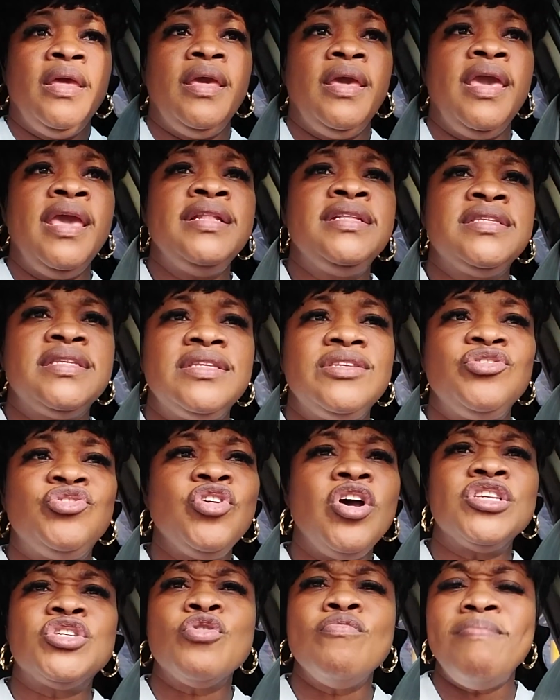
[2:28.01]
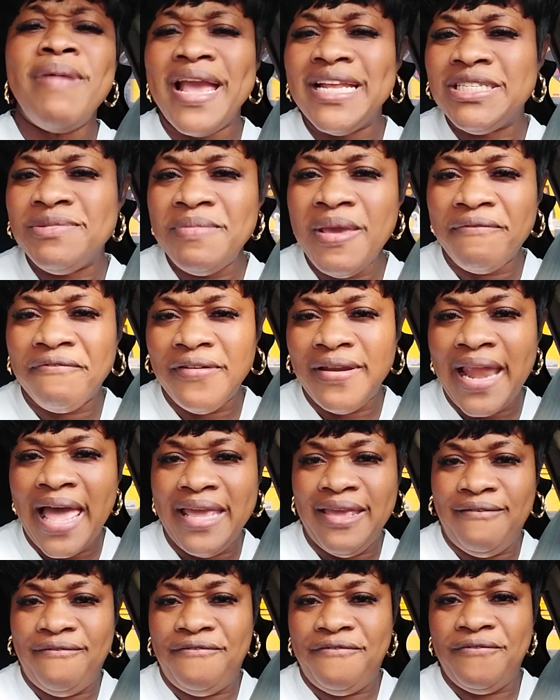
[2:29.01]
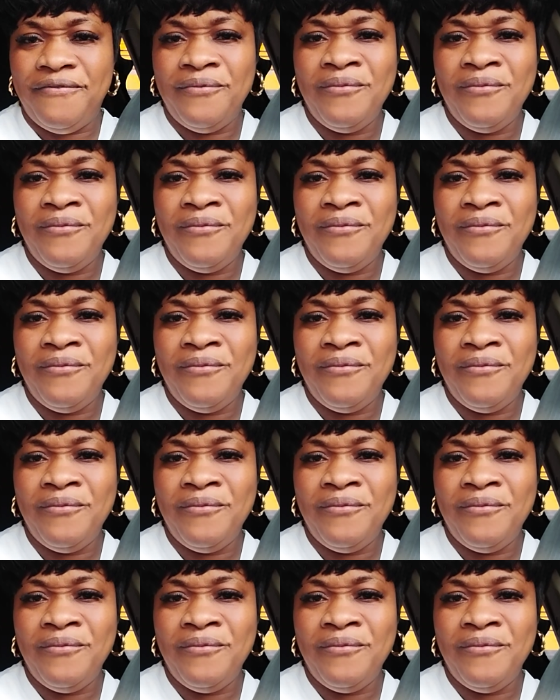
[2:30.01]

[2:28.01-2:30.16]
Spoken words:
it just reminds me of life.